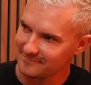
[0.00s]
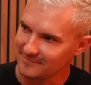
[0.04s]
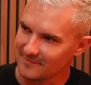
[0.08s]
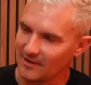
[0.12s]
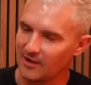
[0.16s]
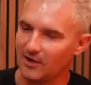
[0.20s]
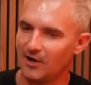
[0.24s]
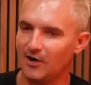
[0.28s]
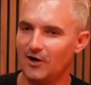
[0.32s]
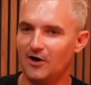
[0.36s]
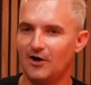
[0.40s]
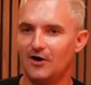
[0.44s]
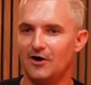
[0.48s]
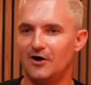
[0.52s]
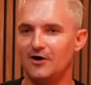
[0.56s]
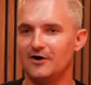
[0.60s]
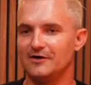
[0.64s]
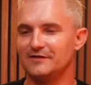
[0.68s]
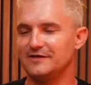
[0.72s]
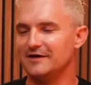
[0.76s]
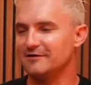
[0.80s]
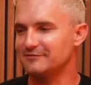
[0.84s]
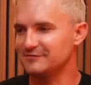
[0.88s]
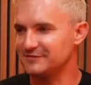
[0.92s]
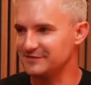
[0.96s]
Oh,
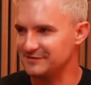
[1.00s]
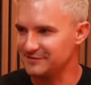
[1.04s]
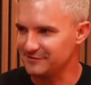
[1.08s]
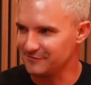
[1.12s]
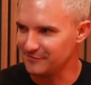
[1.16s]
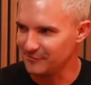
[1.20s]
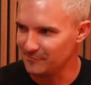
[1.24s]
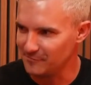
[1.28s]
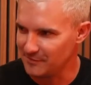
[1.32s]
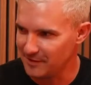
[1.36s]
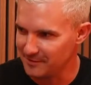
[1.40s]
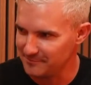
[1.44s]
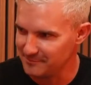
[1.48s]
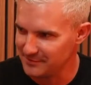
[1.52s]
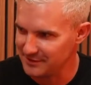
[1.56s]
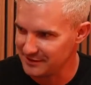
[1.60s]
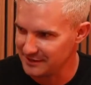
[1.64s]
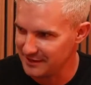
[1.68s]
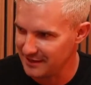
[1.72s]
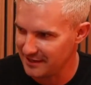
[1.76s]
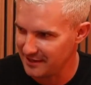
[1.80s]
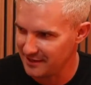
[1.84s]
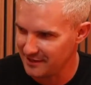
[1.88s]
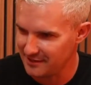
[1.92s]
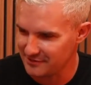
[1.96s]
that was a different one. But
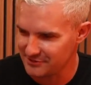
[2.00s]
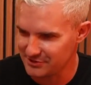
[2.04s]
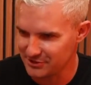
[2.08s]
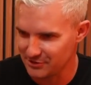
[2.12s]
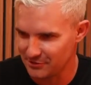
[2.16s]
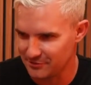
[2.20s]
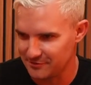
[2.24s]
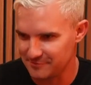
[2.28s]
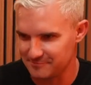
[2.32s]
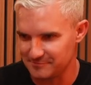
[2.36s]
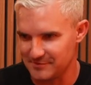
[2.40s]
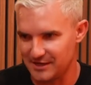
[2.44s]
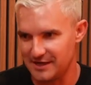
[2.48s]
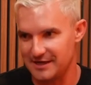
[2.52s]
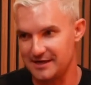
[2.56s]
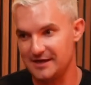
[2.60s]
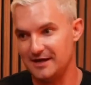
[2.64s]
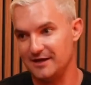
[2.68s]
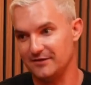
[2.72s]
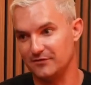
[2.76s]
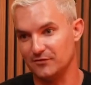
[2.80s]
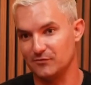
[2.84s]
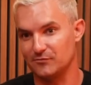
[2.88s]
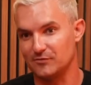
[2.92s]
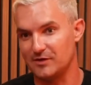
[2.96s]
yeah, I shot my
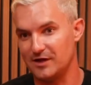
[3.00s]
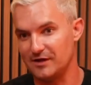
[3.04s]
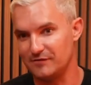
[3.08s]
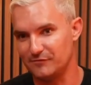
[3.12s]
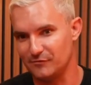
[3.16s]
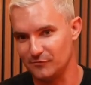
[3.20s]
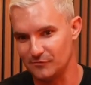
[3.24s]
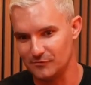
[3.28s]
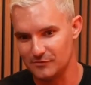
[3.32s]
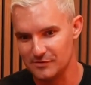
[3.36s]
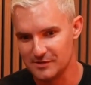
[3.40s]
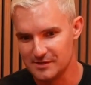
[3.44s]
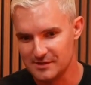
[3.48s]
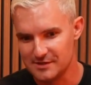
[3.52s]
other rifle